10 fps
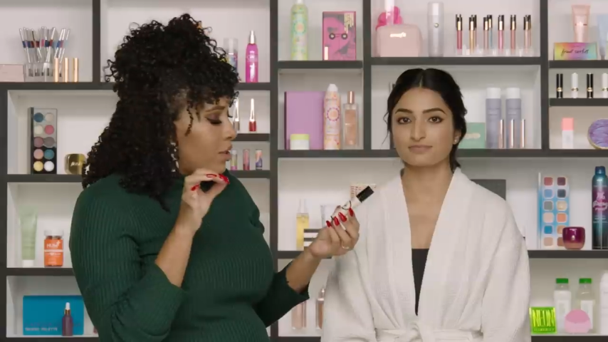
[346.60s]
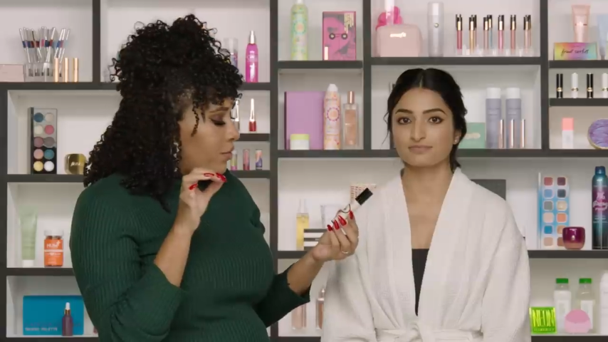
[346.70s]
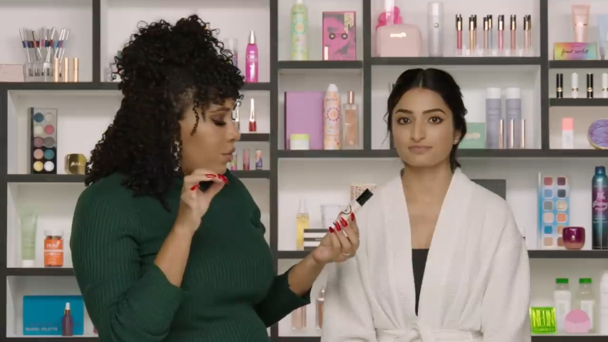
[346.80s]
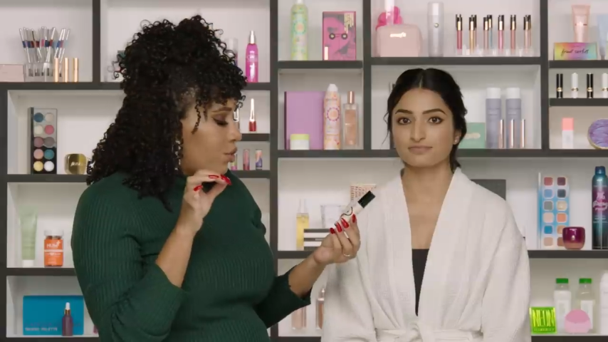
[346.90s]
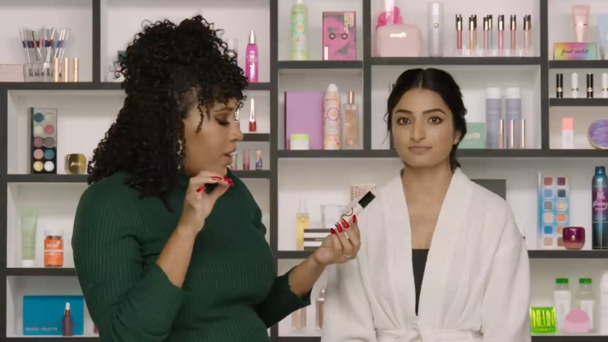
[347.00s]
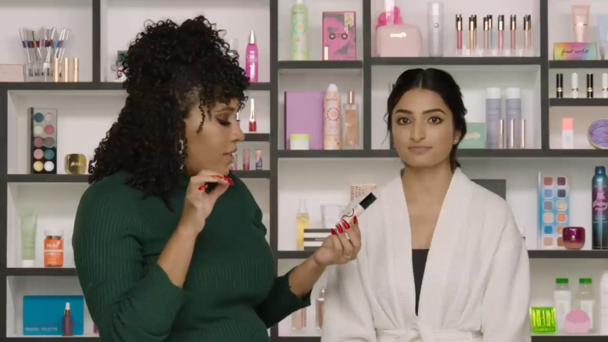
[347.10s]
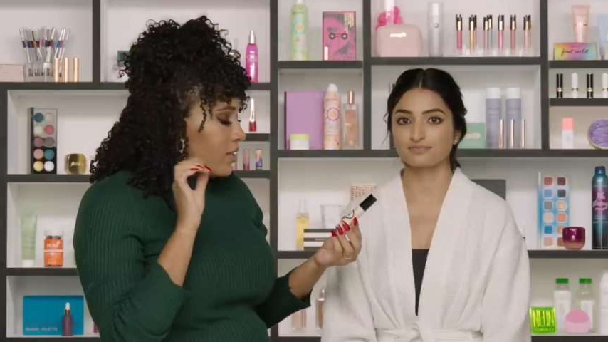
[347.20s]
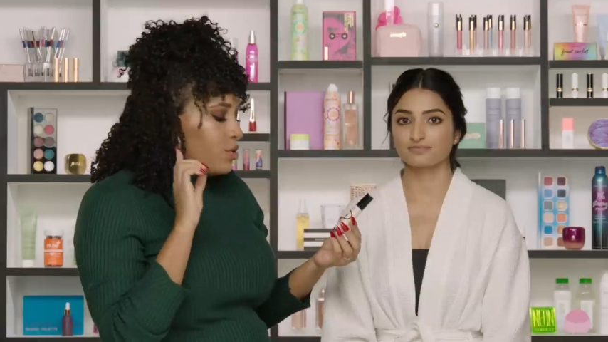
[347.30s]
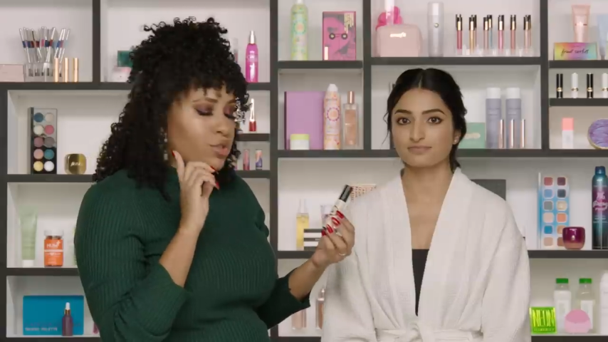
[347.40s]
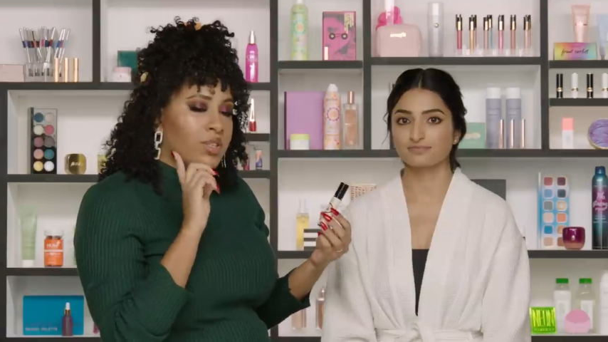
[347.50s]
Speaker 1: in a few shades.
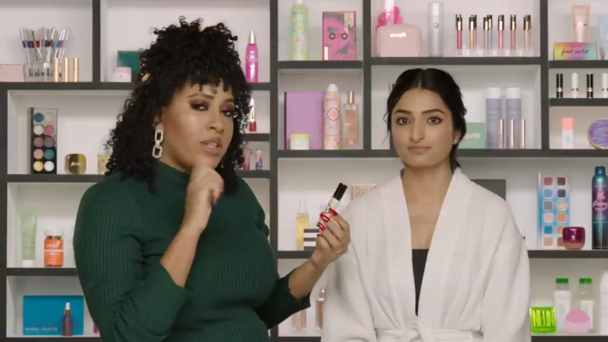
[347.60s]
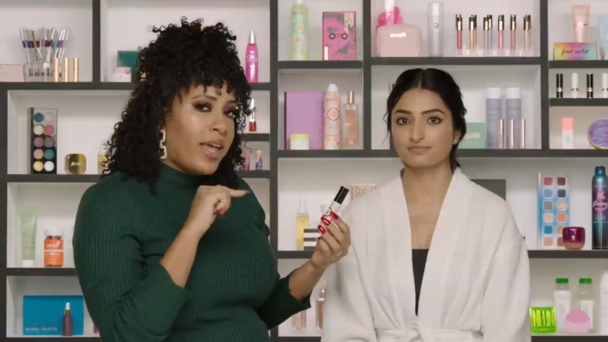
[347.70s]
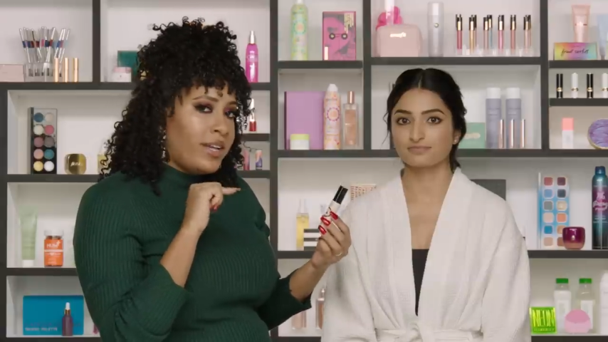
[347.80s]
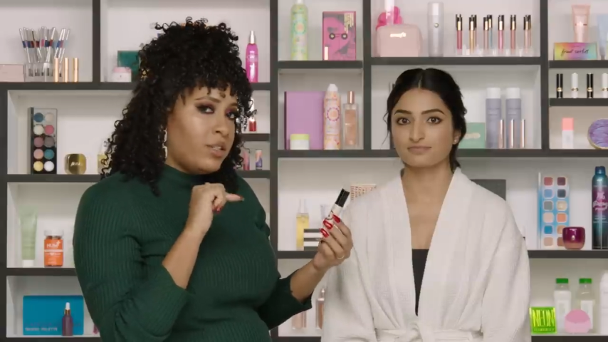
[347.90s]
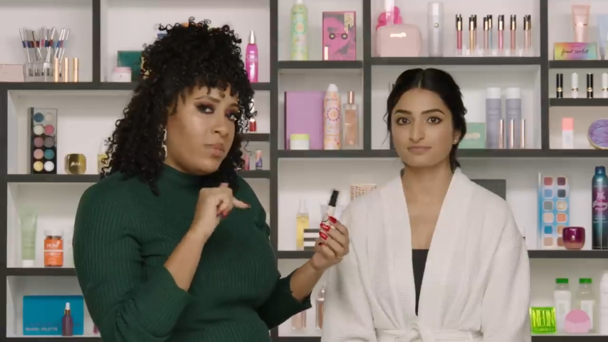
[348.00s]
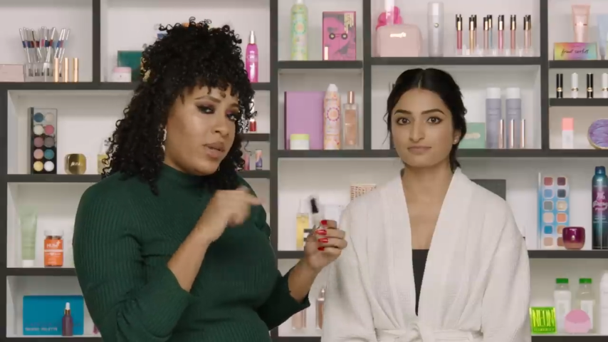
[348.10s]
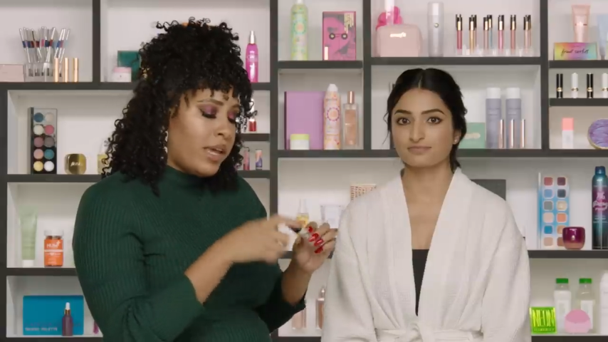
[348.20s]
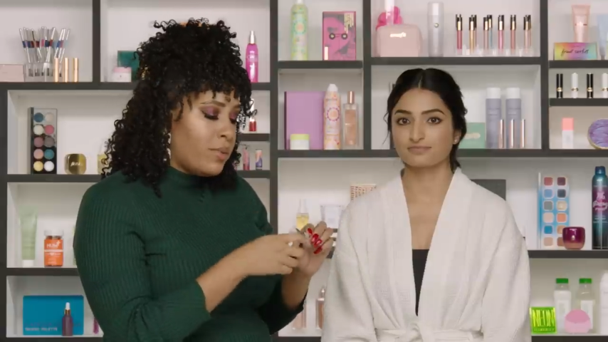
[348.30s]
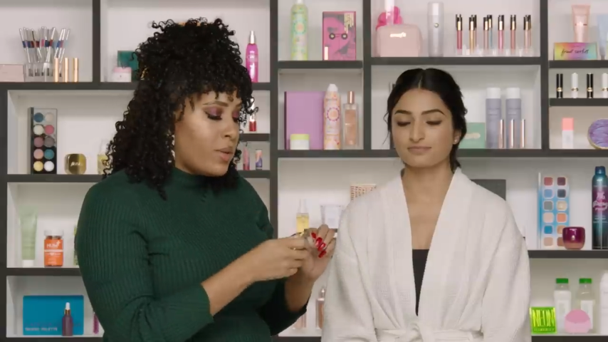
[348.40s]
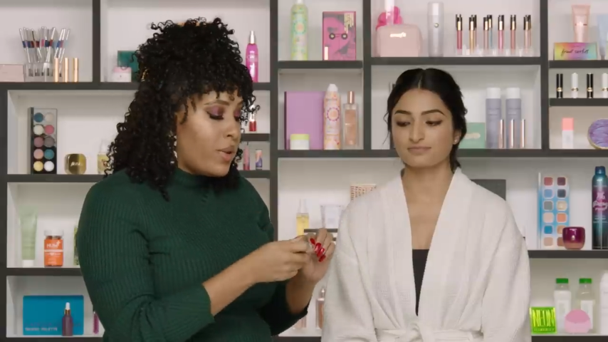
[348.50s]
This is just a light to
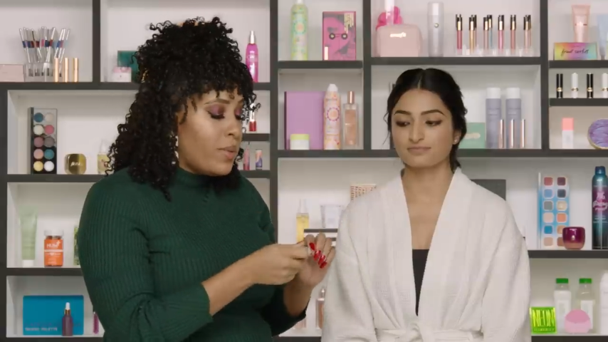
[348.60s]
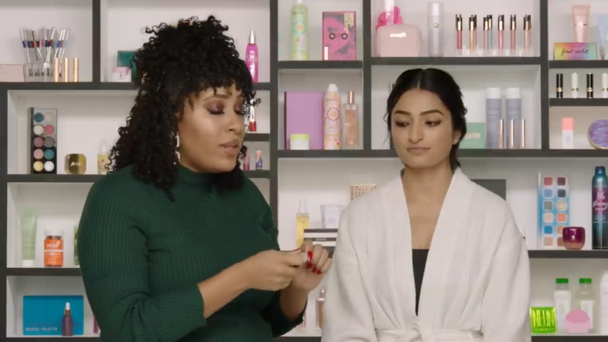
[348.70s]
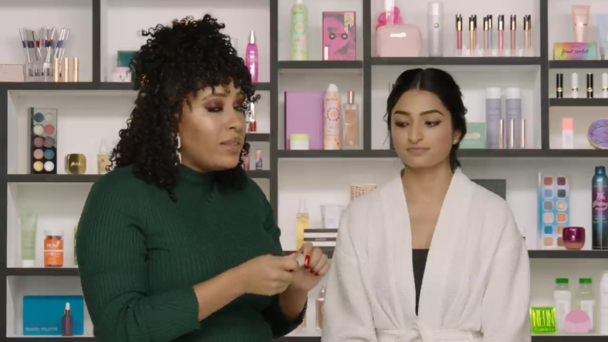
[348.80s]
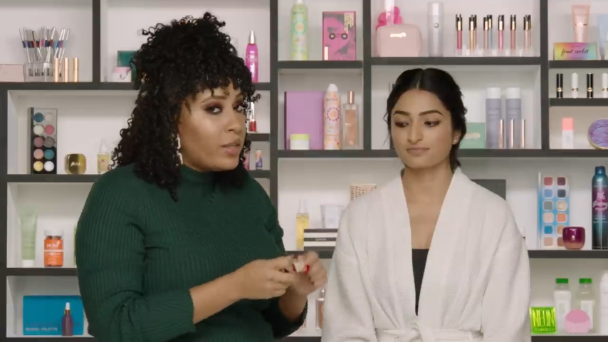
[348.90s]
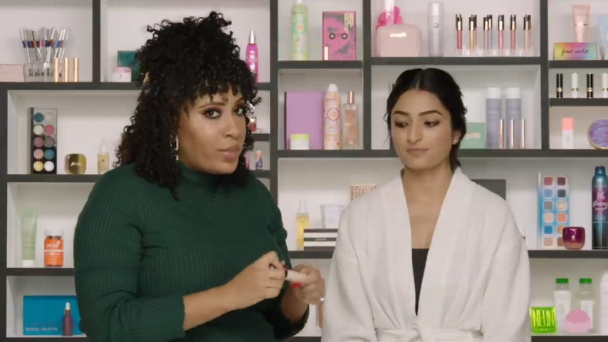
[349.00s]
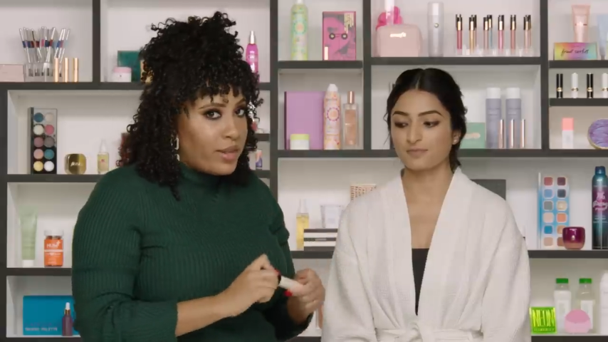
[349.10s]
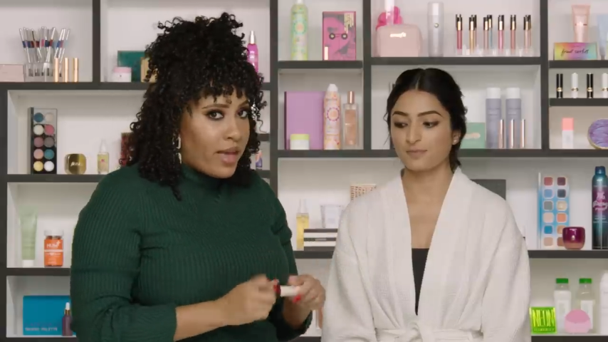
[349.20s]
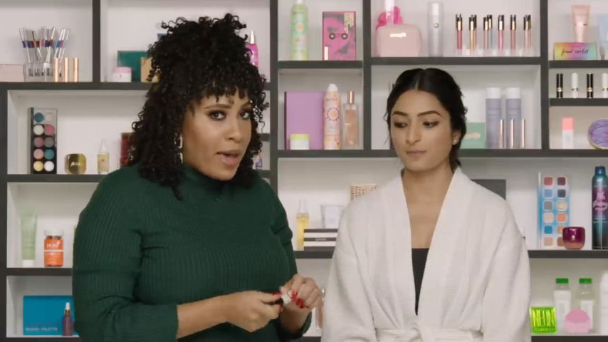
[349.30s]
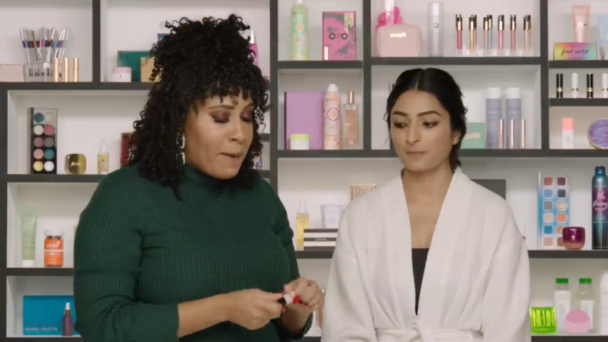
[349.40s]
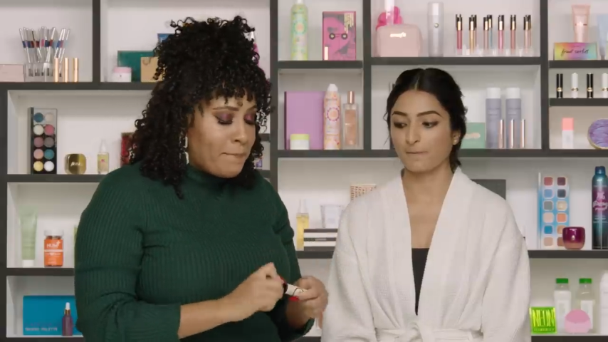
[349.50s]
medium. So I'm gonna put a little bit of
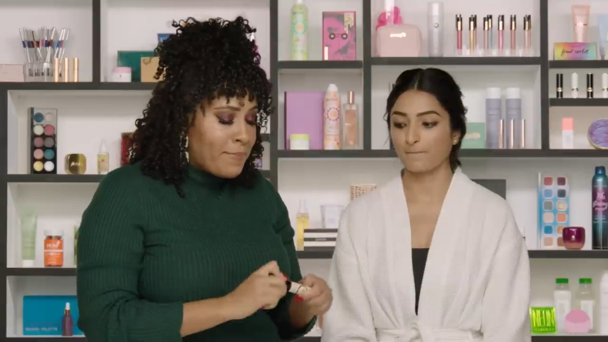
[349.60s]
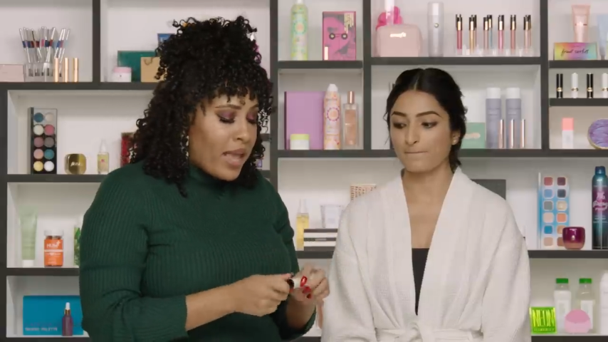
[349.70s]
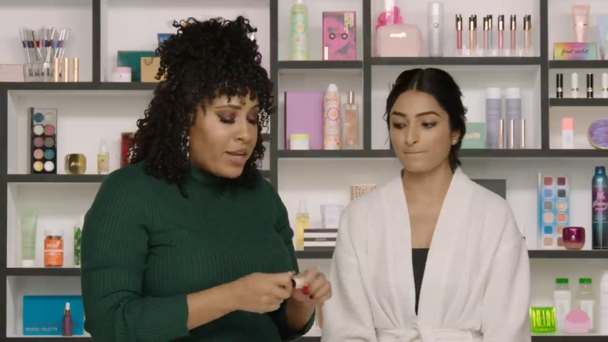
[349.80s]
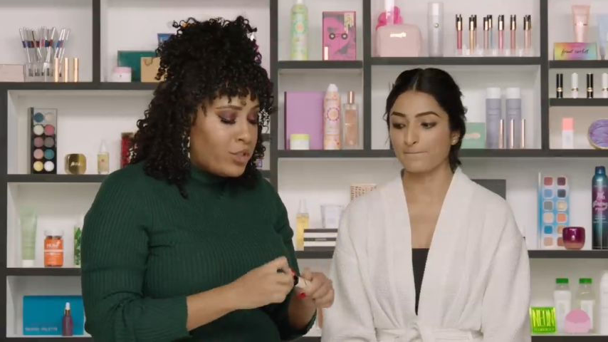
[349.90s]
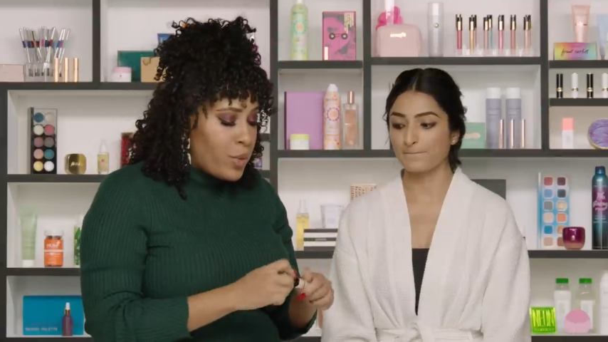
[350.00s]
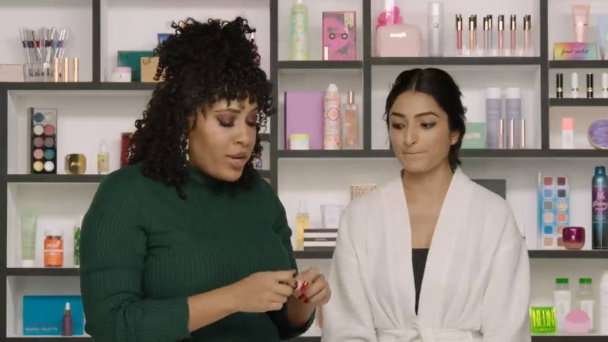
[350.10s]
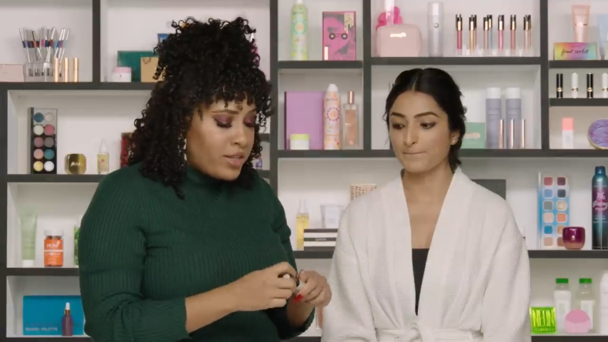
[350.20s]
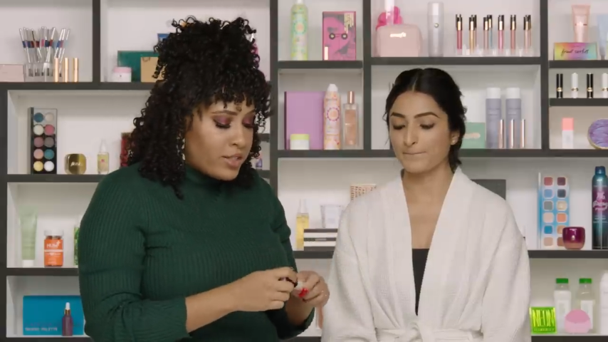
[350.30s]
that. I don't need a